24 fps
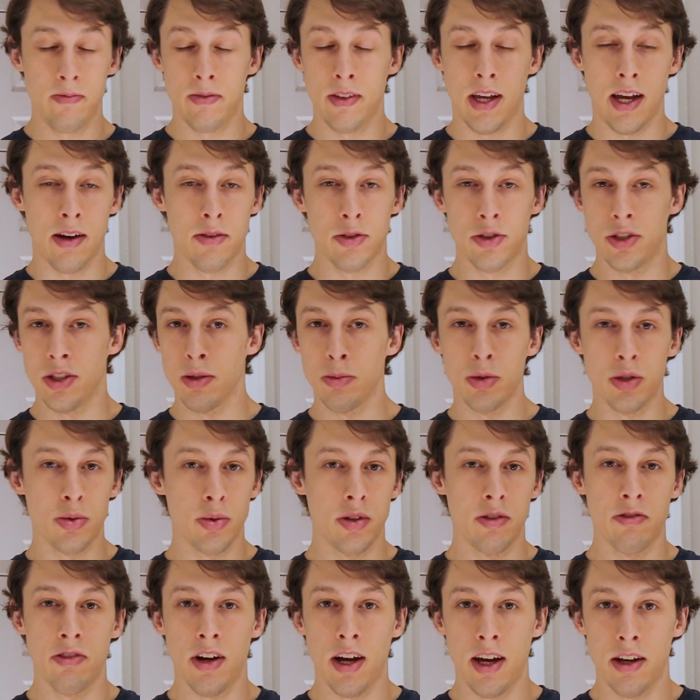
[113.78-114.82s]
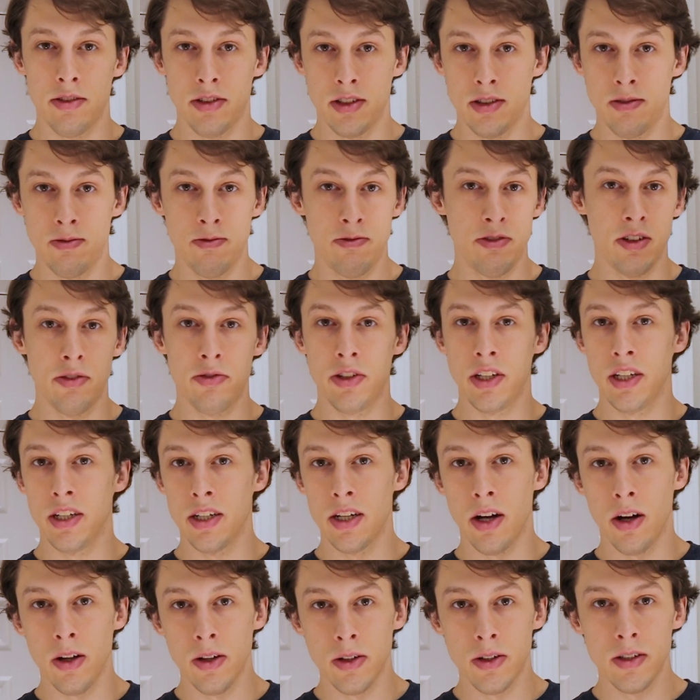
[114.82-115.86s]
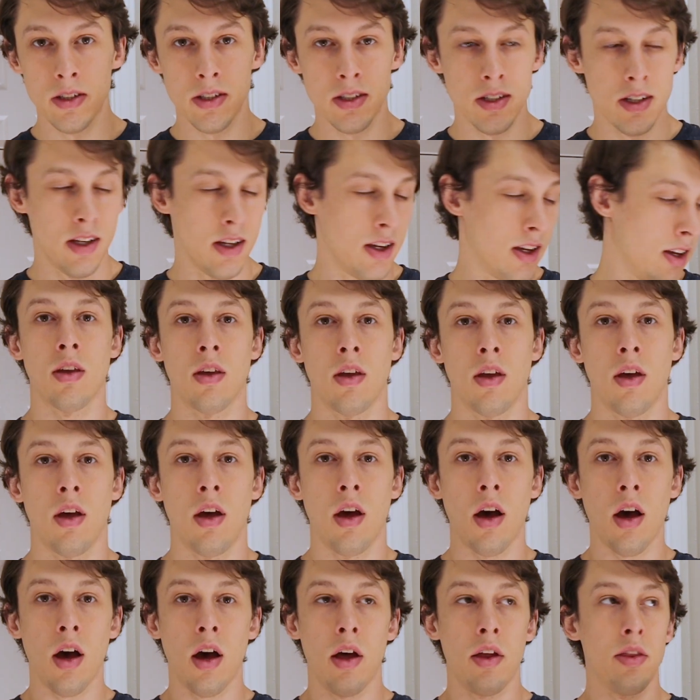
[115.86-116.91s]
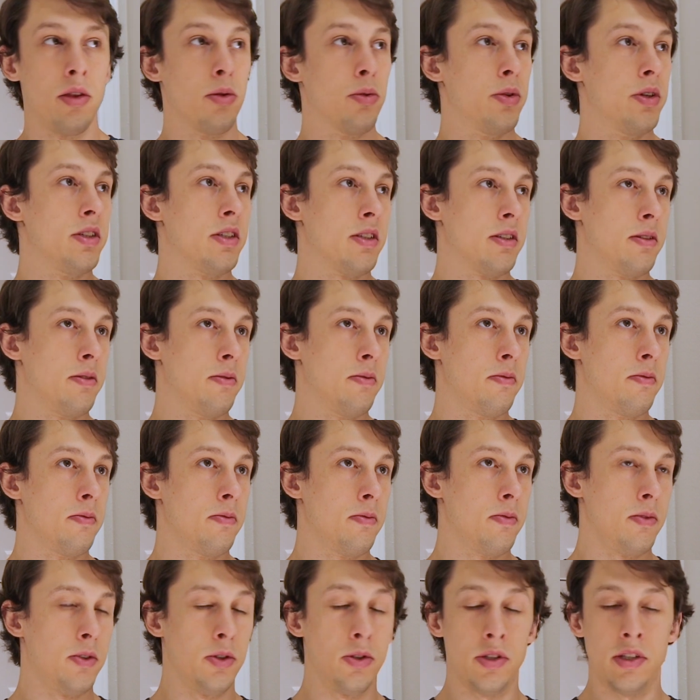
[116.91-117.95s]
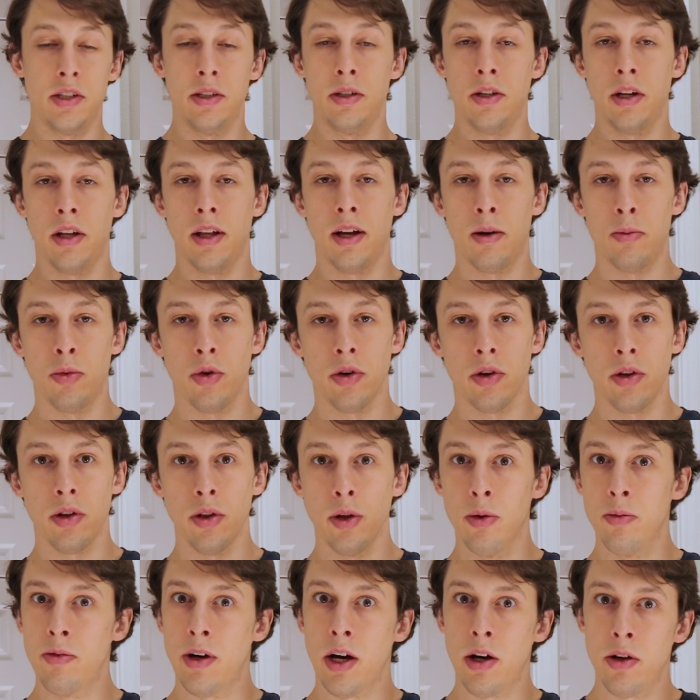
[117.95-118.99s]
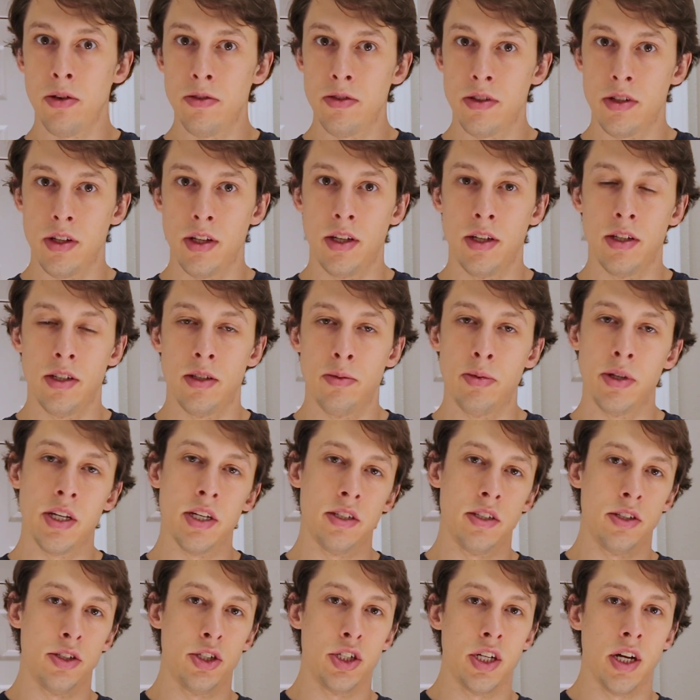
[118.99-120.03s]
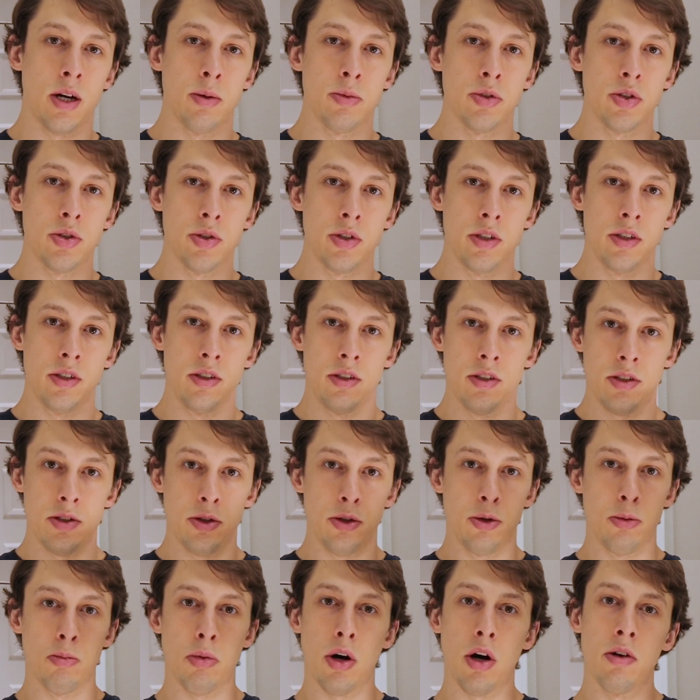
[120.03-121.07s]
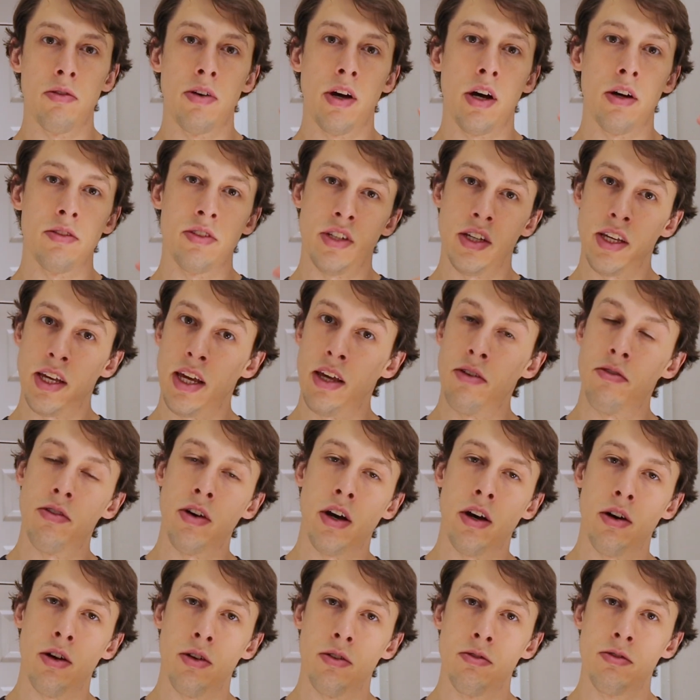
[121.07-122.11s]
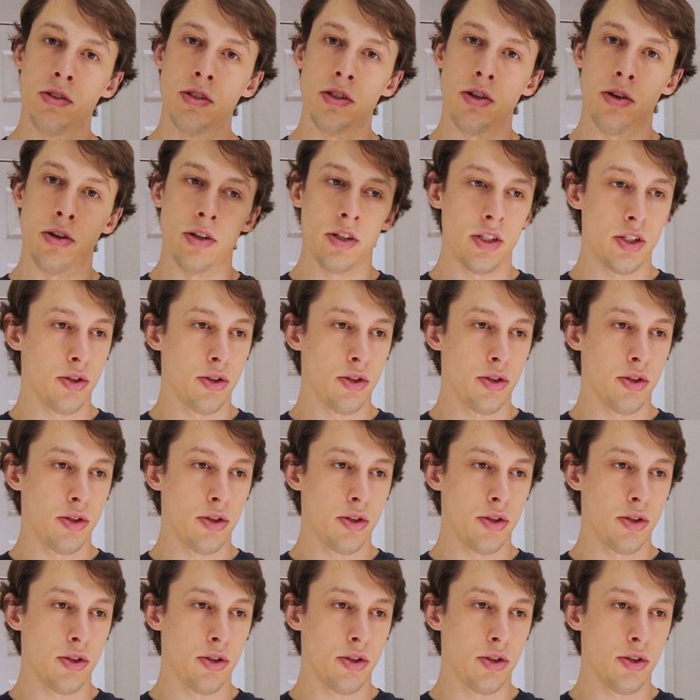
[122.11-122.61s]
averaging between $5 and $15. The reason you see a lot more globe valves is because of geometry. So ball valves and gate valves are a